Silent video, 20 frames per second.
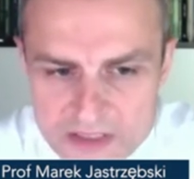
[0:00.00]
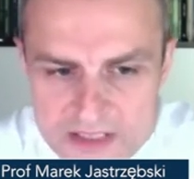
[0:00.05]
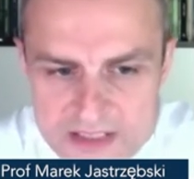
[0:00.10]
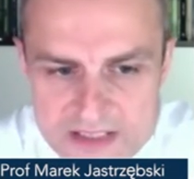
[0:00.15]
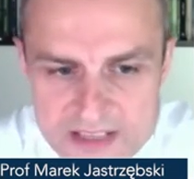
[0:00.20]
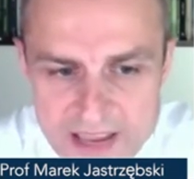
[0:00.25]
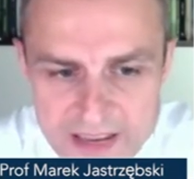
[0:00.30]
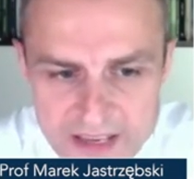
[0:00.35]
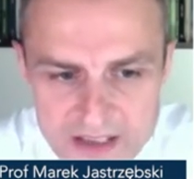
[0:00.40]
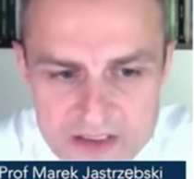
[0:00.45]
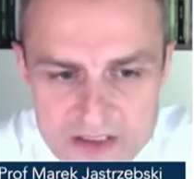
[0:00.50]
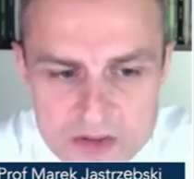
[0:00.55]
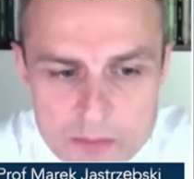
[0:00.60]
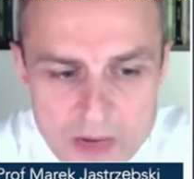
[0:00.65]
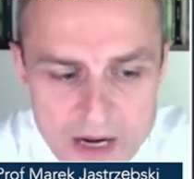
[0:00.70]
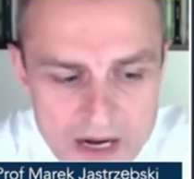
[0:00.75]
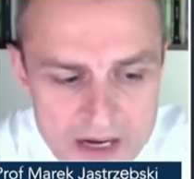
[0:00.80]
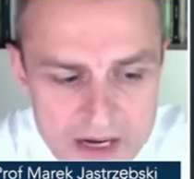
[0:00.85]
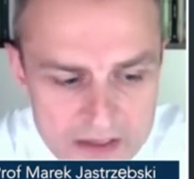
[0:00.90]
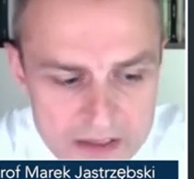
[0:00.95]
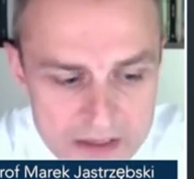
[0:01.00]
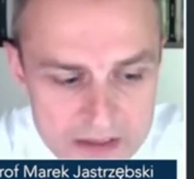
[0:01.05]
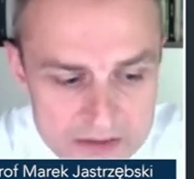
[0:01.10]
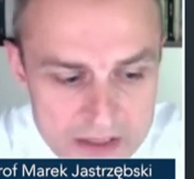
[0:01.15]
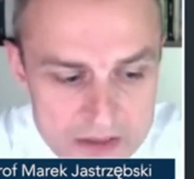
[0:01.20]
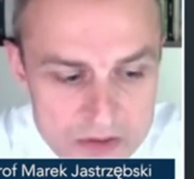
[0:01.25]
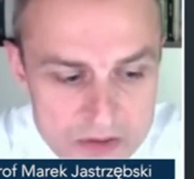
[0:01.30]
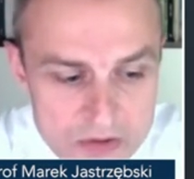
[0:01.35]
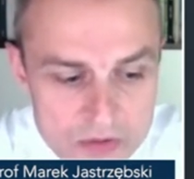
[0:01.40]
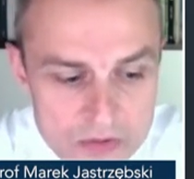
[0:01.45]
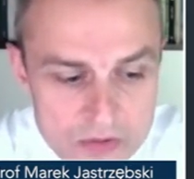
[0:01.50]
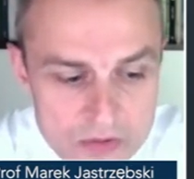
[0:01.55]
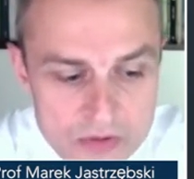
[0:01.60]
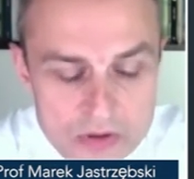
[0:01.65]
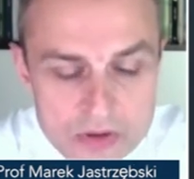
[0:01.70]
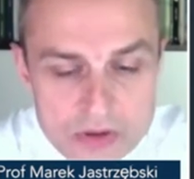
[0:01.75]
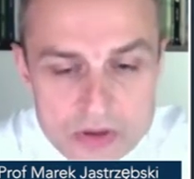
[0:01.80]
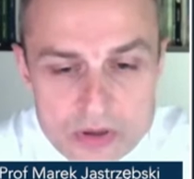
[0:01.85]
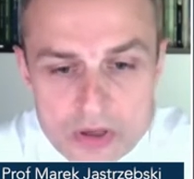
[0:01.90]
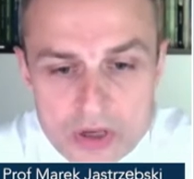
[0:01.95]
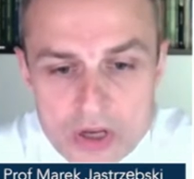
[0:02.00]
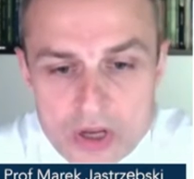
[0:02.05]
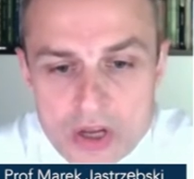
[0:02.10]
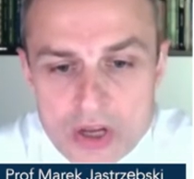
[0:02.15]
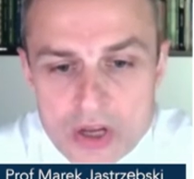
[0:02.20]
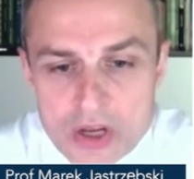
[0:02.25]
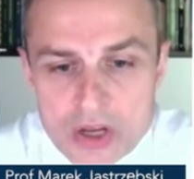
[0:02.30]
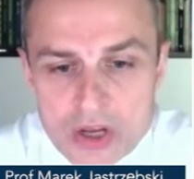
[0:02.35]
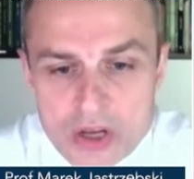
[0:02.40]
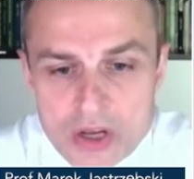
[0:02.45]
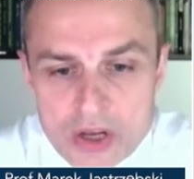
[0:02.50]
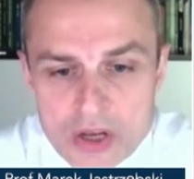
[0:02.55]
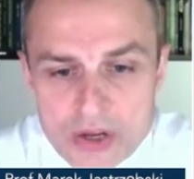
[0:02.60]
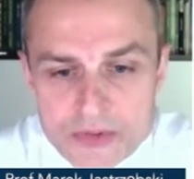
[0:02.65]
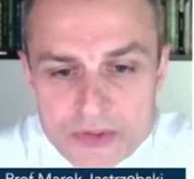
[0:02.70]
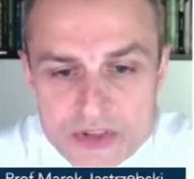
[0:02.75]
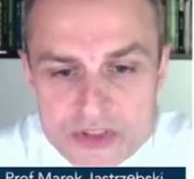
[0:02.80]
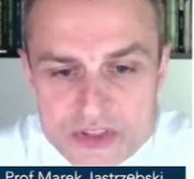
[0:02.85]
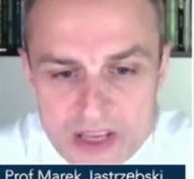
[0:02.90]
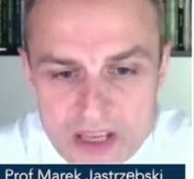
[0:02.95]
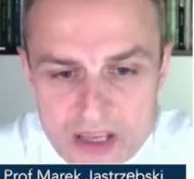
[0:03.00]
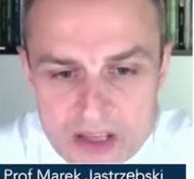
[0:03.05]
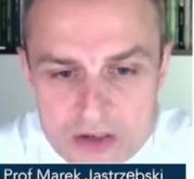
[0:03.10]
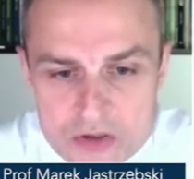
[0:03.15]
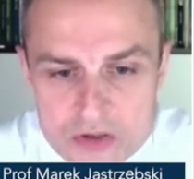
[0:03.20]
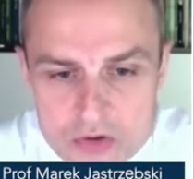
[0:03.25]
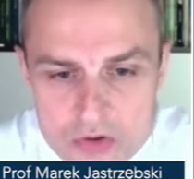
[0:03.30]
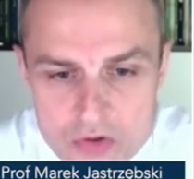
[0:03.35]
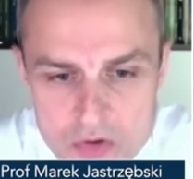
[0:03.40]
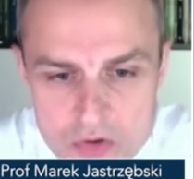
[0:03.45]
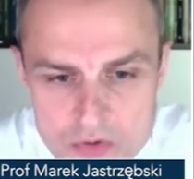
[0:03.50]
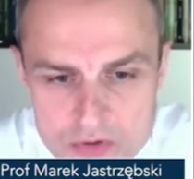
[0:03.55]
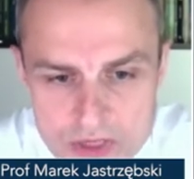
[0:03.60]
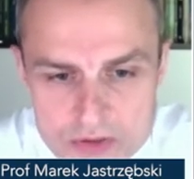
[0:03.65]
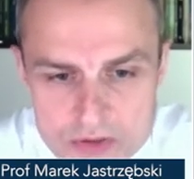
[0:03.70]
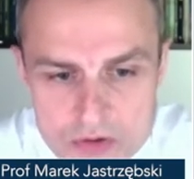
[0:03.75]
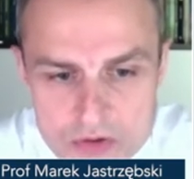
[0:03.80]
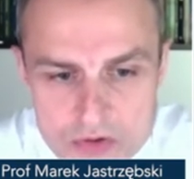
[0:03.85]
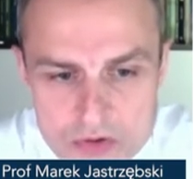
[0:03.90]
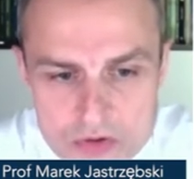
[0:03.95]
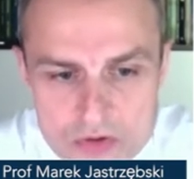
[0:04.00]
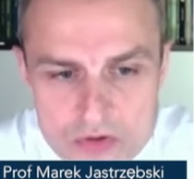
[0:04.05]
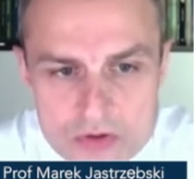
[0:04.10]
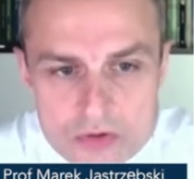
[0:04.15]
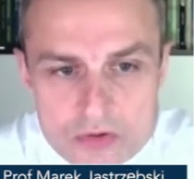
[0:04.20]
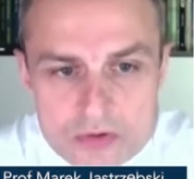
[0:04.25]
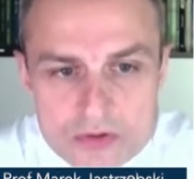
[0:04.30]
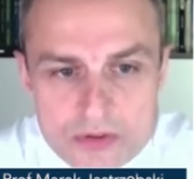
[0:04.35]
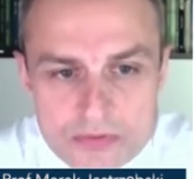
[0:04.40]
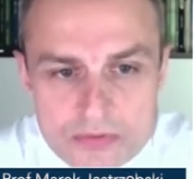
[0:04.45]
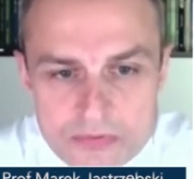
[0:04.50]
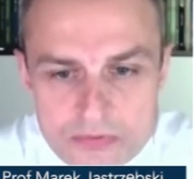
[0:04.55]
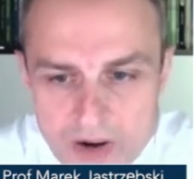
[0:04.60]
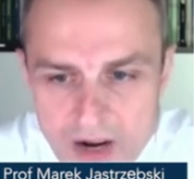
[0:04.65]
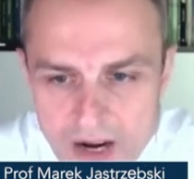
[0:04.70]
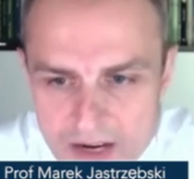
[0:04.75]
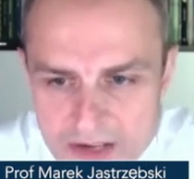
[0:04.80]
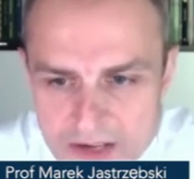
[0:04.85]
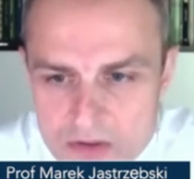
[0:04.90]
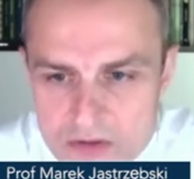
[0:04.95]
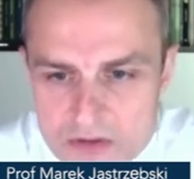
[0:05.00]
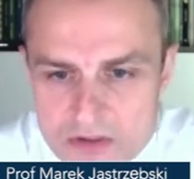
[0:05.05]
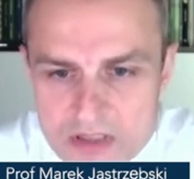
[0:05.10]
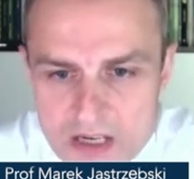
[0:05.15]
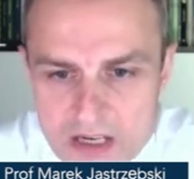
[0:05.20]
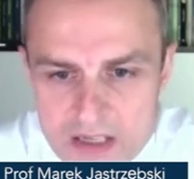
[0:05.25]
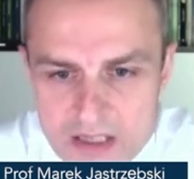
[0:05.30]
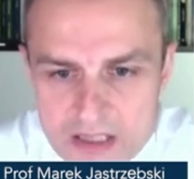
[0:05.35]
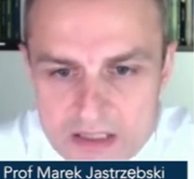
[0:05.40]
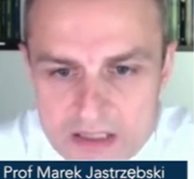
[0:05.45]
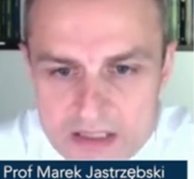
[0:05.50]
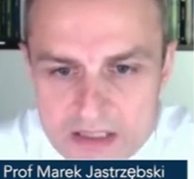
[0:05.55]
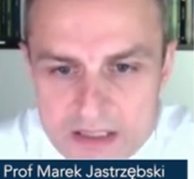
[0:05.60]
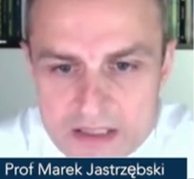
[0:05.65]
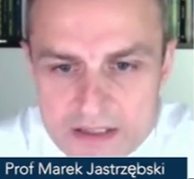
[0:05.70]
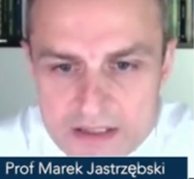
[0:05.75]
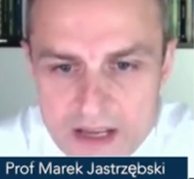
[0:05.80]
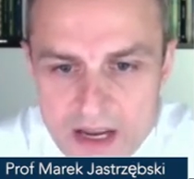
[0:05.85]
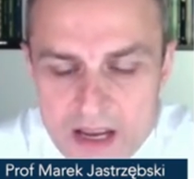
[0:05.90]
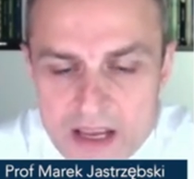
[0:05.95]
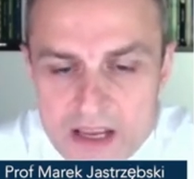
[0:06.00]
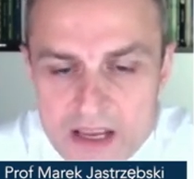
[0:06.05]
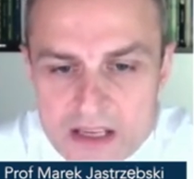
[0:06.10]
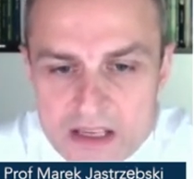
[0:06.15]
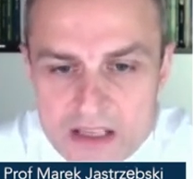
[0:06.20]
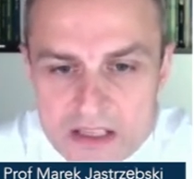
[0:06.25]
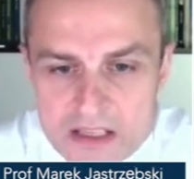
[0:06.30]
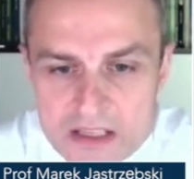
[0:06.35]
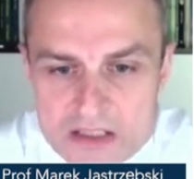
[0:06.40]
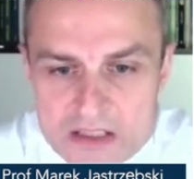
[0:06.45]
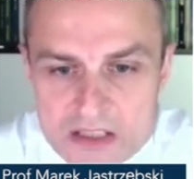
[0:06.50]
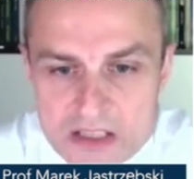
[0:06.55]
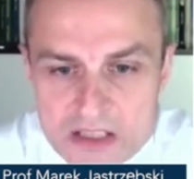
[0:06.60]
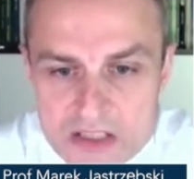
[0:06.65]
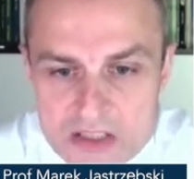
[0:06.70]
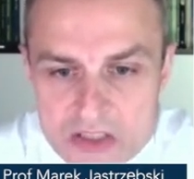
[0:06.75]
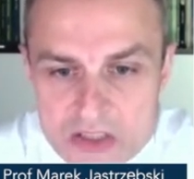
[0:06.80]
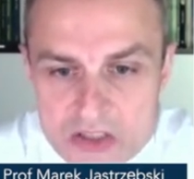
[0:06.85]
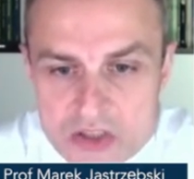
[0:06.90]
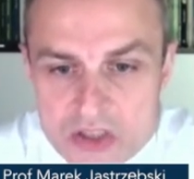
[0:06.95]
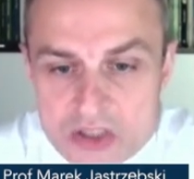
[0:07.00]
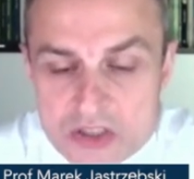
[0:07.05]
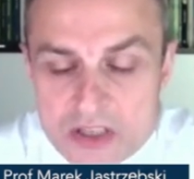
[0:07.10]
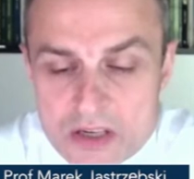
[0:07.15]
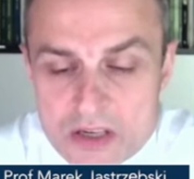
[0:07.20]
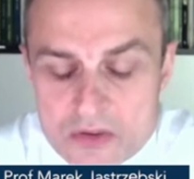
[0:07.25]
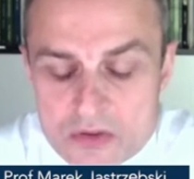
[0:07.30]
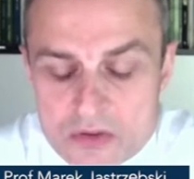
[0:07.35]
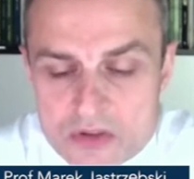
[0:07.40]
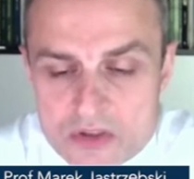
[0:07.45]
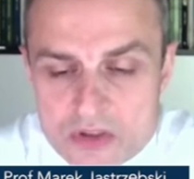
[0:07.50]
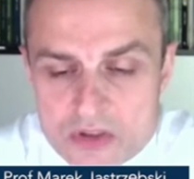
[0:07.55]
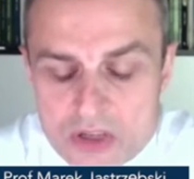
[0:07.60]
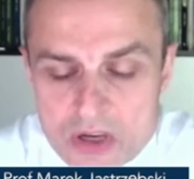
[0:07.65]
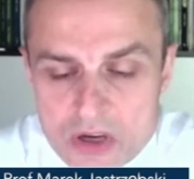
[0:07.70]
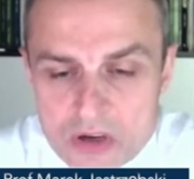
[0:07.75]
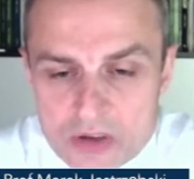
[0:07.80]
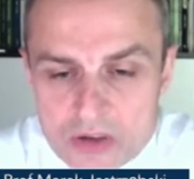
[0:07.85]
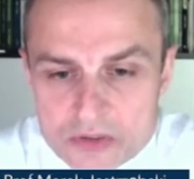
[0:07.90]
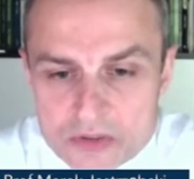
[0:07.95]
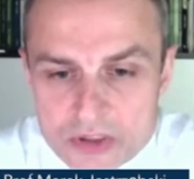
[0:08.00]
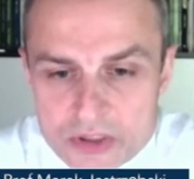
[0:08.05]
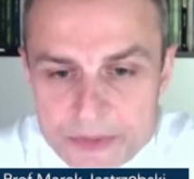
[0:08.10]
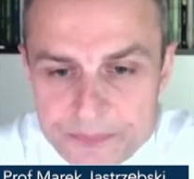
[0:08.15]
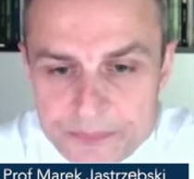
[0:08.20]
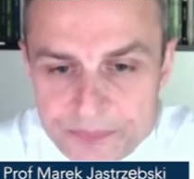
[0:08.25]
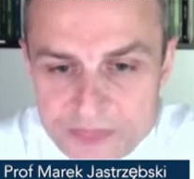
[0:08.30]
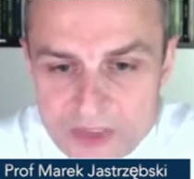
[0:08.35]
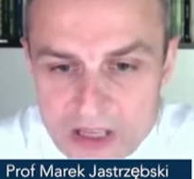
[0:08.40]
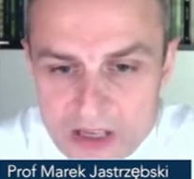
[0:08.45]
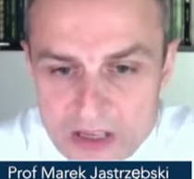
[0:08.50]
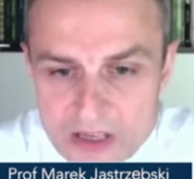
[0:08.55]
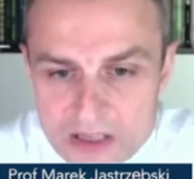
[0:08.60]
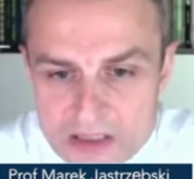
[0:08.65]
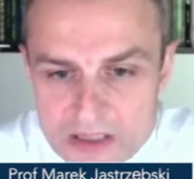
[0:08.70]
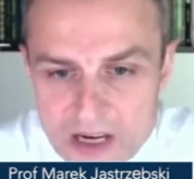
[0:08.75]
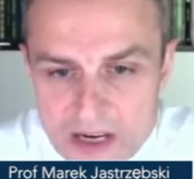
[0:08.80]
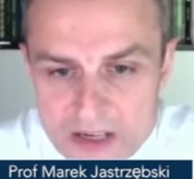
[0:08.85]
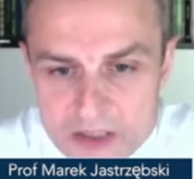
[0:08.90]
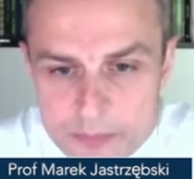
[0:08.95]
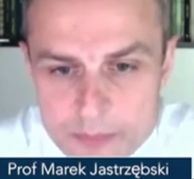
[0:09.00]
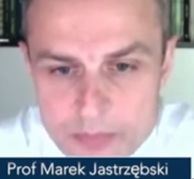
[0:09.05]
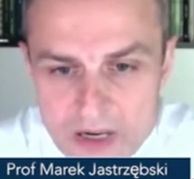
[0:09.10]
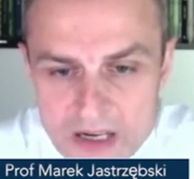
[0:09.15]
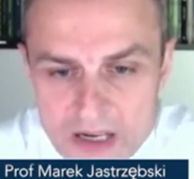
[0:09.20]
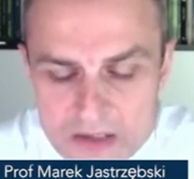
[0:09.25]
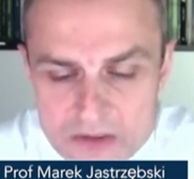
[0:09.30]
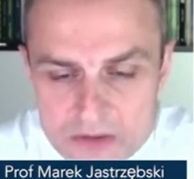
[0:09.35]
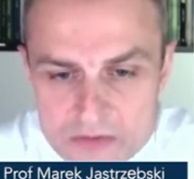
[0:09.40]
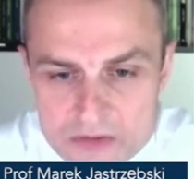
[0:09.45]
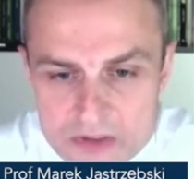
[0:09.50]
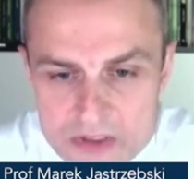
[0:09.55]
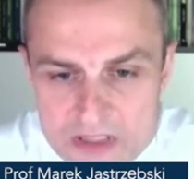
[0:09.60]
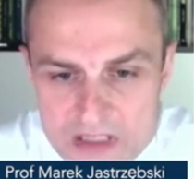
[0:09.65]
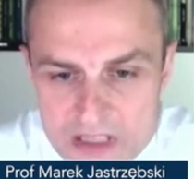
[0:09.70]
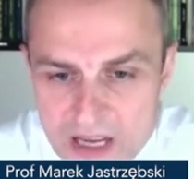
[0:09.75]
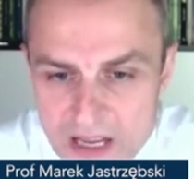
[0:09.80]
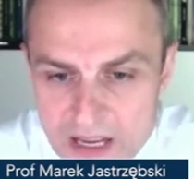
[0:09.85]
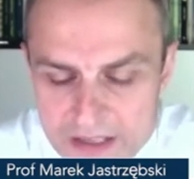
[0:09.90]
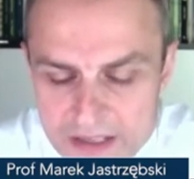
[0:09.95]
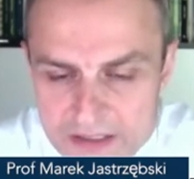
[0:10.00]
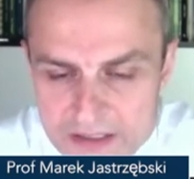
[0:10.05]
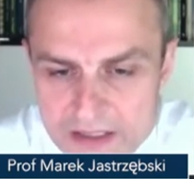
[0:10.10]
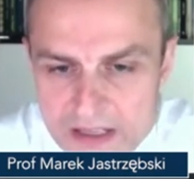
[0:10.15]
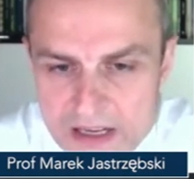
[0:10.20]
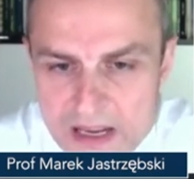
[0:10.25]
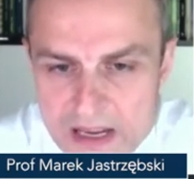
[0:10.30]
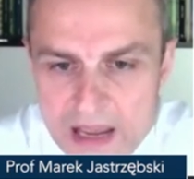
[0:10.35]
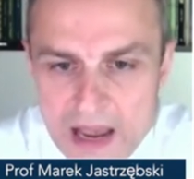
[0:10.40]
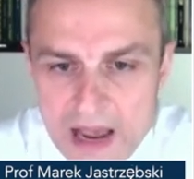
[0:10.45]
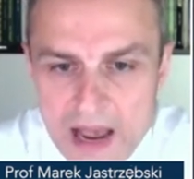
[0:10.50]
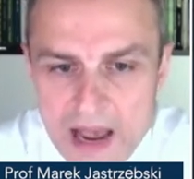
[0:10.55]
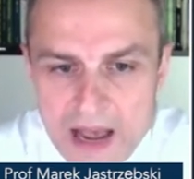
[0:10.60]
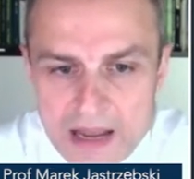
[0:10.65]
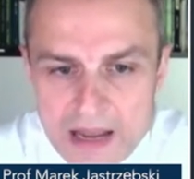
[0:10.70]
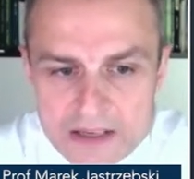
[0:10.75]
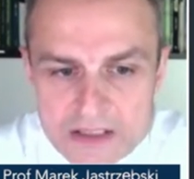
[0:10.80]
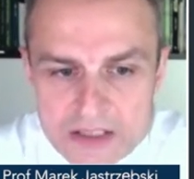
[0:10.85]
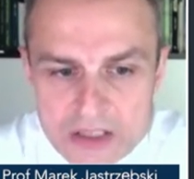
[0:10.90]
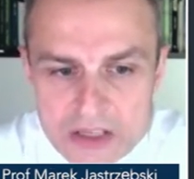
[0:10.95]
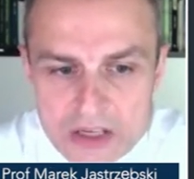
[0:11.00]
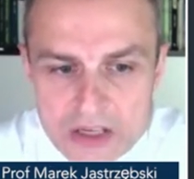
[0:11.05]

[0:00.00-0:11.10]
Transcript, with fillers: the second market and you, uh, uh, the second tool that you use to define your target area is the ECG that you see on the uh, right part of the slide. And